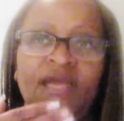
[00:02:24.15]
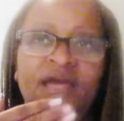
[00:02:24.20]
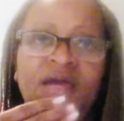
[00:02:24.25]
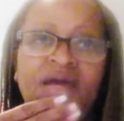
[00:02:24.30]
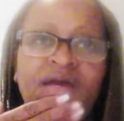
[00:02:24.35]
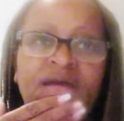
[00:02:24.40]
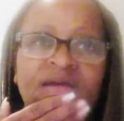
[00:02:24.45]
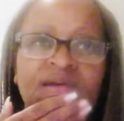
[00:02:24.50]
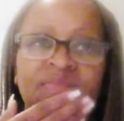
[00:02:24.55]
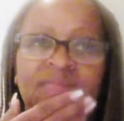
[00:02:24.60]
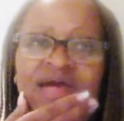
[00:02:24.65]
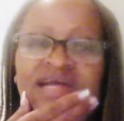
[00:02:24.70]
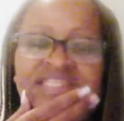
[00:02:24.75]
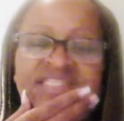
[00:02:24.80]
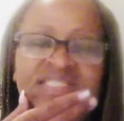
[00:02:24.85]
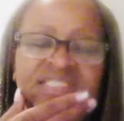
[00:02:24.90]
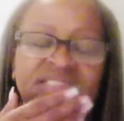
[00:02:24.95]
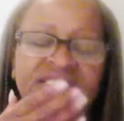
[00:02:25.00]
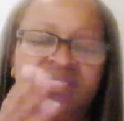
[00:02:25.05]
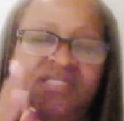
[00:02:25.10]
I
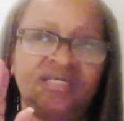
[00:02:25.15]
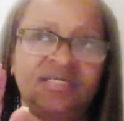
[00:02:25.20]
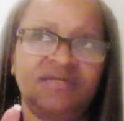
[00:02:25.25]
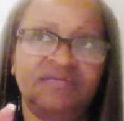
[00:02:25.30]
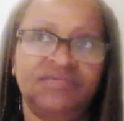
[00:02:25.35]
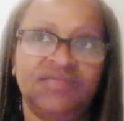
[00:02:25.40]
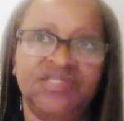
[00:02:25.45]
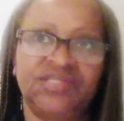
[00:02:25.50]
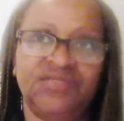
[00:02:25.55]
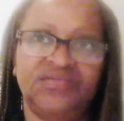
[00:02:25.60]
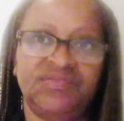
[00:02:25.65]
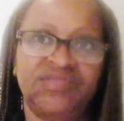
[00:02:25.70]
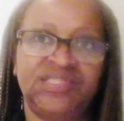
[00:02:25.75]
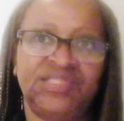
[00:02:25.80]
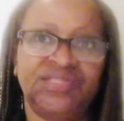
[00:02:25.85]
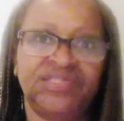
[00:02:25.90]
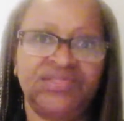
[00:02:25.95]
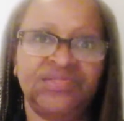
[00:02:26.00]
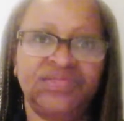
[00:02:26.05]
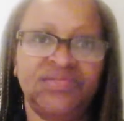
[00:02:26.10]
just love the
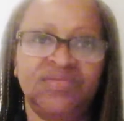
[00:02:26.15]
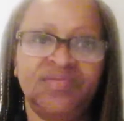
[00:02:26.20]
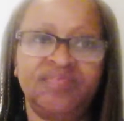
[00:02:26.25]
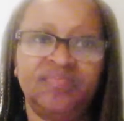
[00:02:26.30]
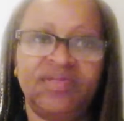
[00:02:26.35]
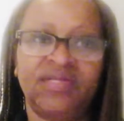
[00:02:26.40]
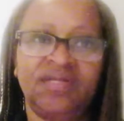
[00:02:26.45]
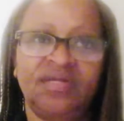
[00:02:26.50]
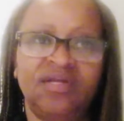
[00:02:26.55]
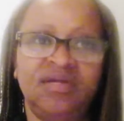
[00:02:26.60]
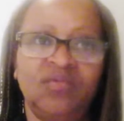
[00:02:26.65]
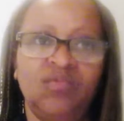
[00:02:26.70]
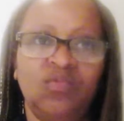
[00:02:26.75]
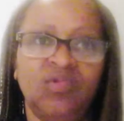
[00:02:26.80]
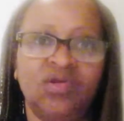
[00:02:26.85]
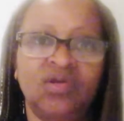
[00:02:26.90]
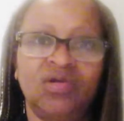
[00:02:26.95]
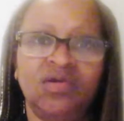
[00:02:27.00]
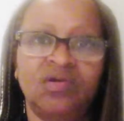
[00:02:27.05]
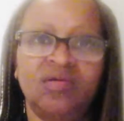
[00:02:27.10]
YouTube
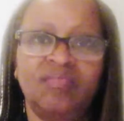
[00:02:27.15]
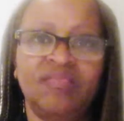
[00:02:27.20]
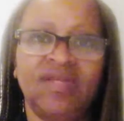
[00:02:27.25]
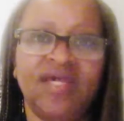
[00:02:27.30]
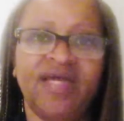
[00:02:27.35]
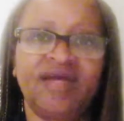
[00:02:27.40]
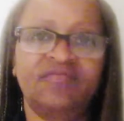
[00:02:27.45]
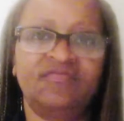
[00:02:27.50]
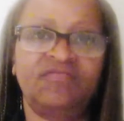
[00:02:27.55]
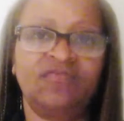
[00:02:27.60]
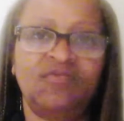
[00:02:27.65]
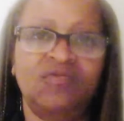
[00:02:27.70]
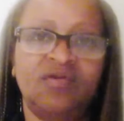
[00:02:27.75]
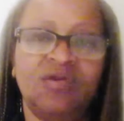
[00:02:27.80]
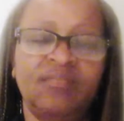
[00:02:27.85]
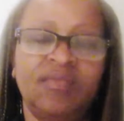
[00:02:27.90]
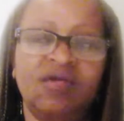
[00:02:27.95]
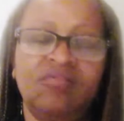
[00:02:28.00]
world platform.